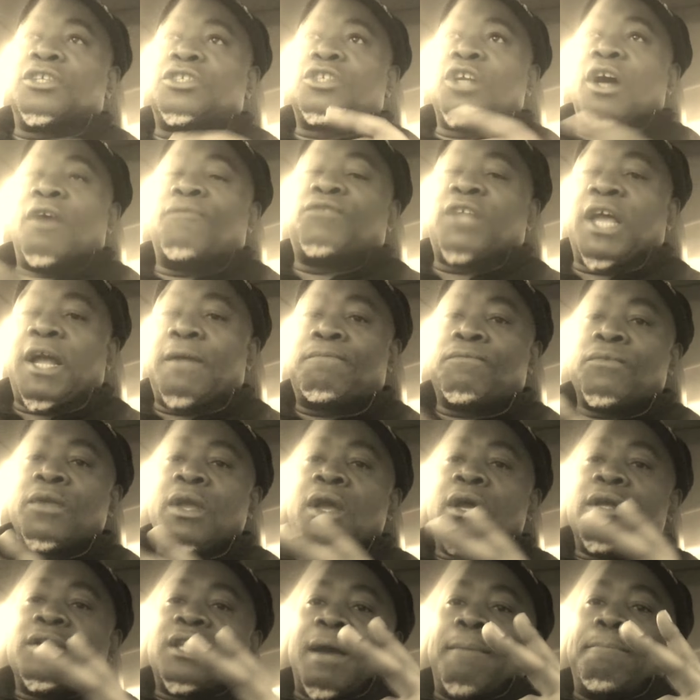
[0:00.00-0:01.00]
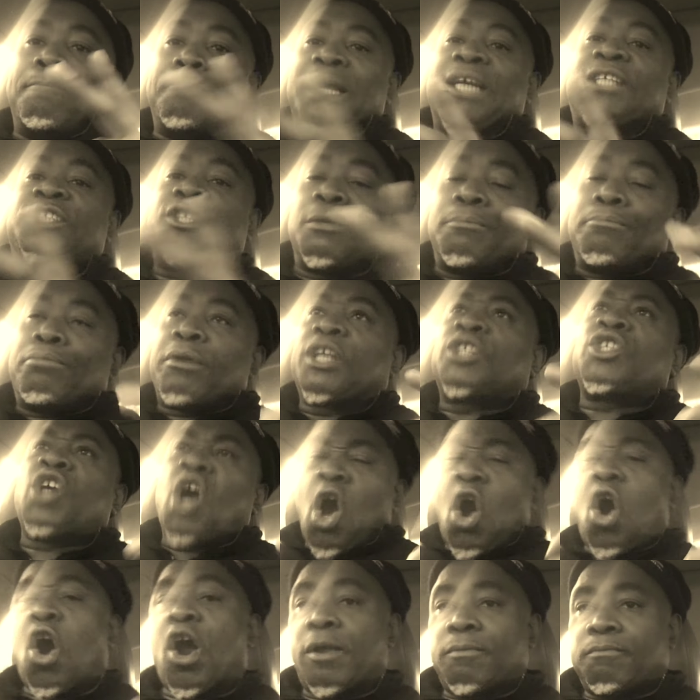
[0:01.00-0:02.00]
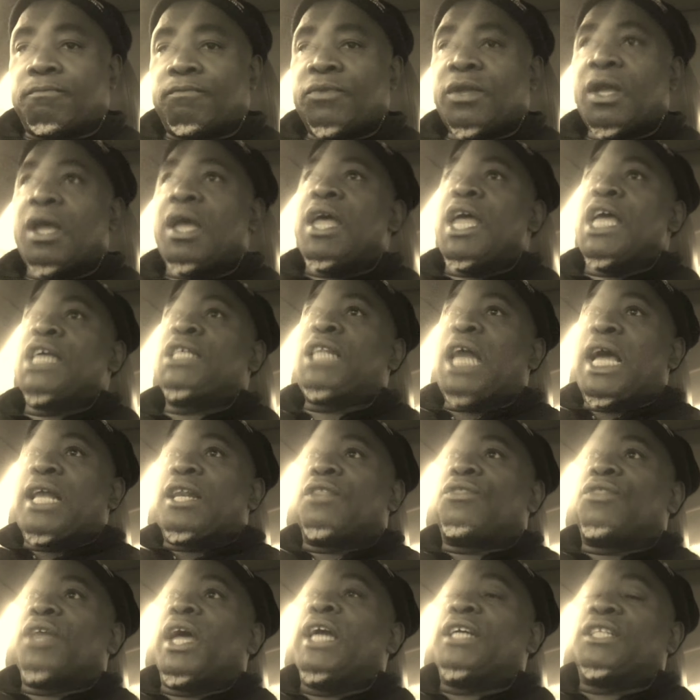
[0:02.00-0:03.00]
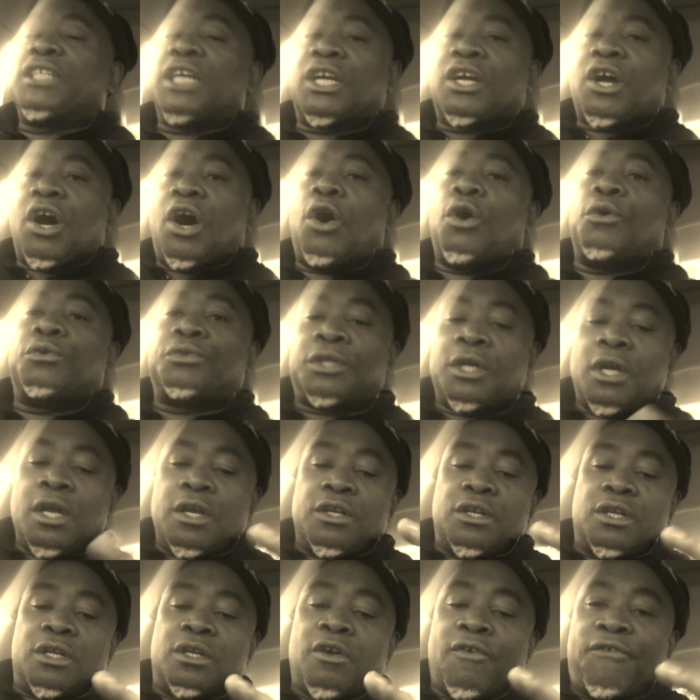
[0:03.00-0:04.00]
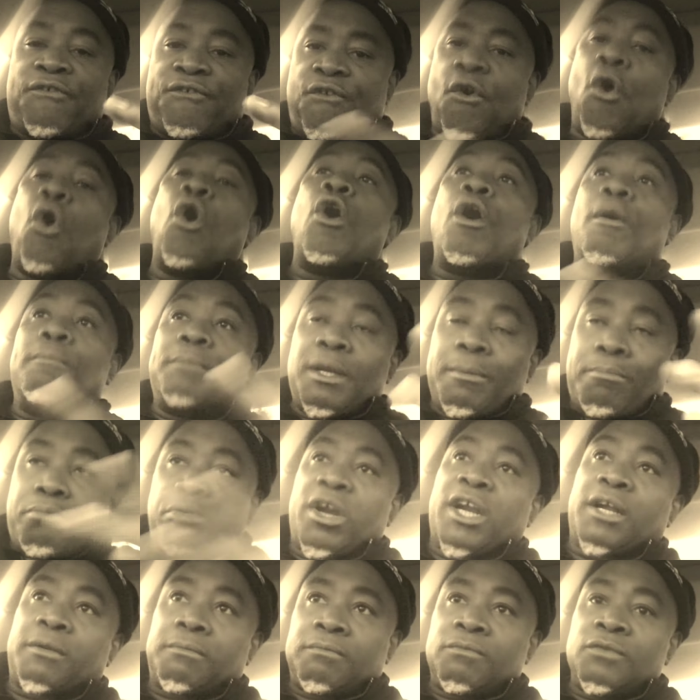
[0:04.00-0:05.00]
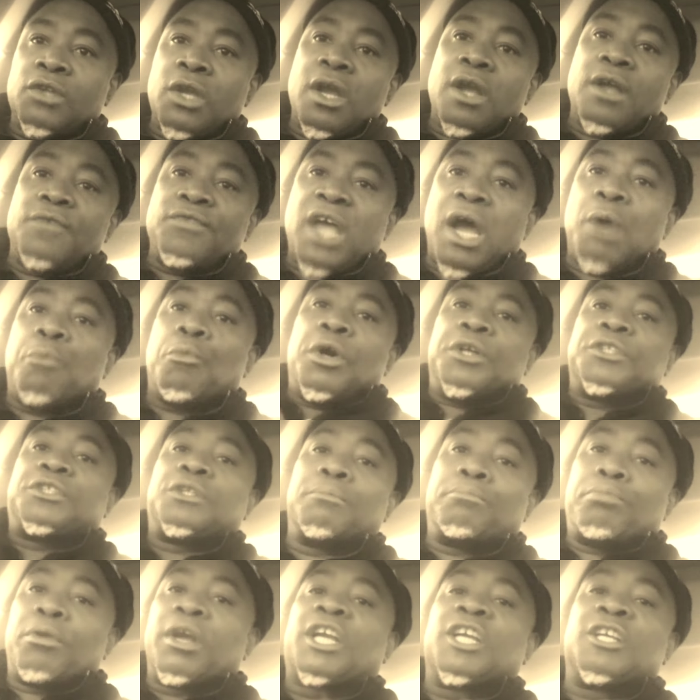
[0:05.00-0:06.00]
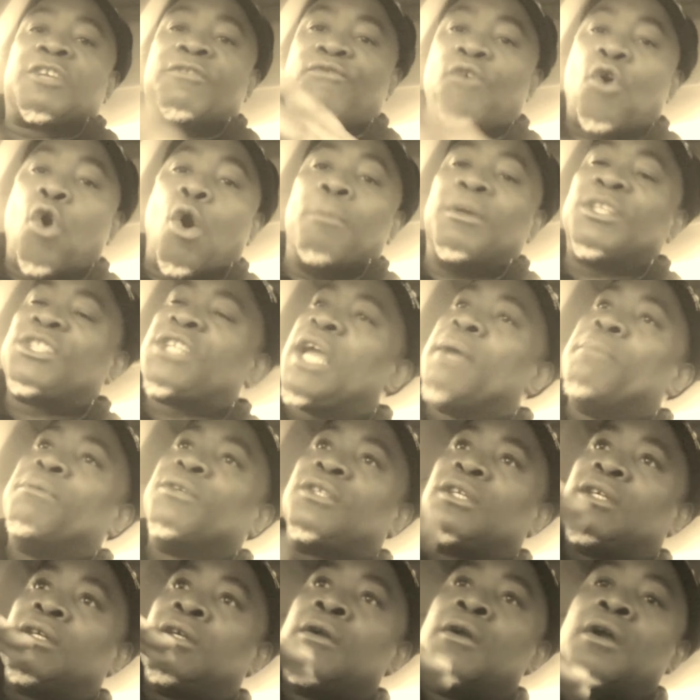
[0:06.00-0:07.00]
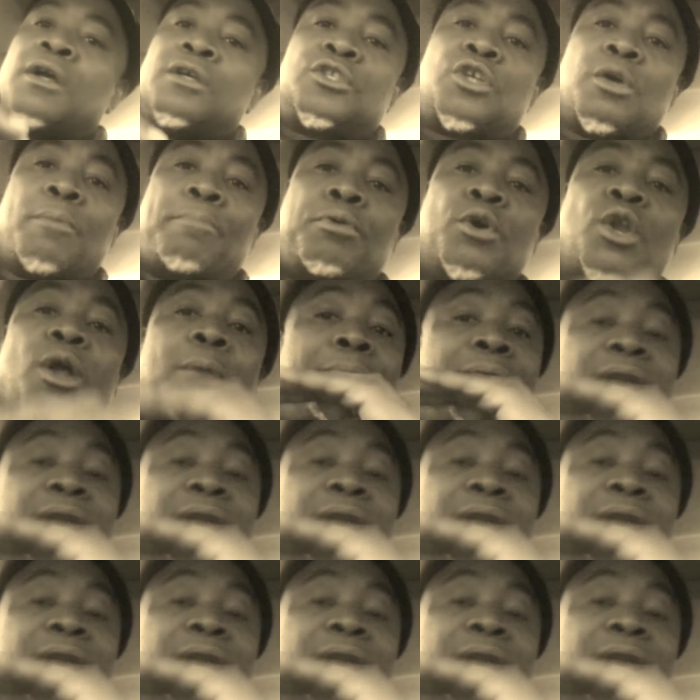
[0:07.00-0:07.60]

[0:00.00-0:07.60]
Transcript: the stuff that that makes the bricks hard. It's like the things that cause the form the brick that once the brick is formed, it's able to, to put